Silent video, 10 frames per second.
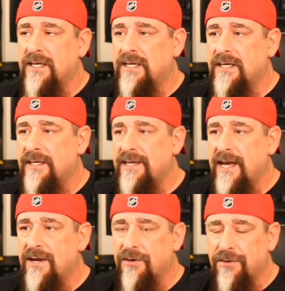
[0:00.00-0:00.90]
He
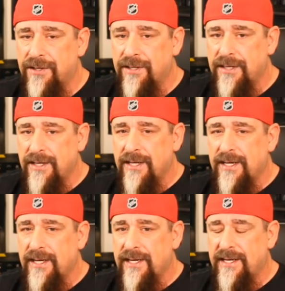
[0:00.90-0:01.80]
got hurt
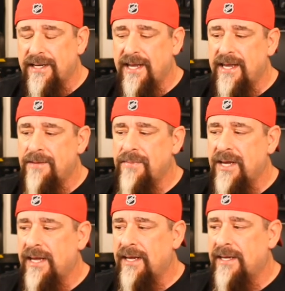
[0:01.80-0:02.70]
in a game,
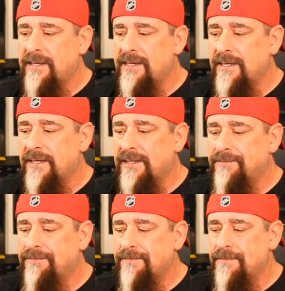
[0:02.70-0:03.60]
and
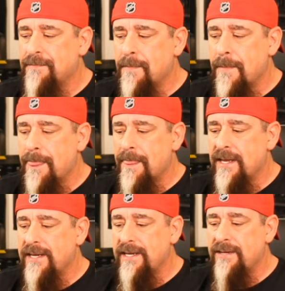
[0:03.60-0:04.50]

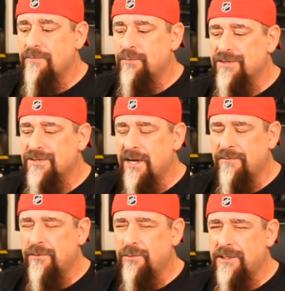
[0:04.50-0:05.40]
he was
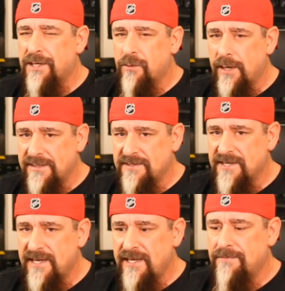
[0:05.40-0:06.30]
never really quite the
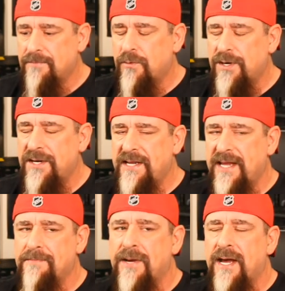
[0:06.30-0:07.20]
same when he
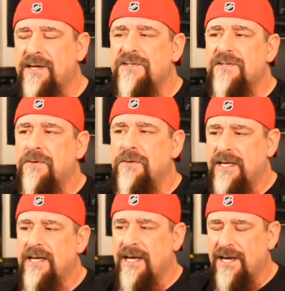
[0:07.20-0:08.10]
came back. So
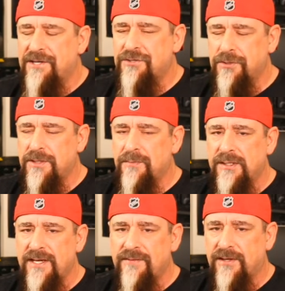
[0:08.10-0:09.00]
I truly
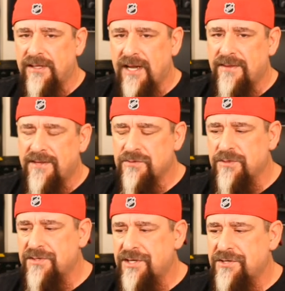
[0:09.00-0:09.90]
believe a lot of this
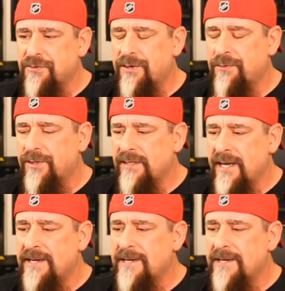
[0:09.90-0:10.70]
was injury related.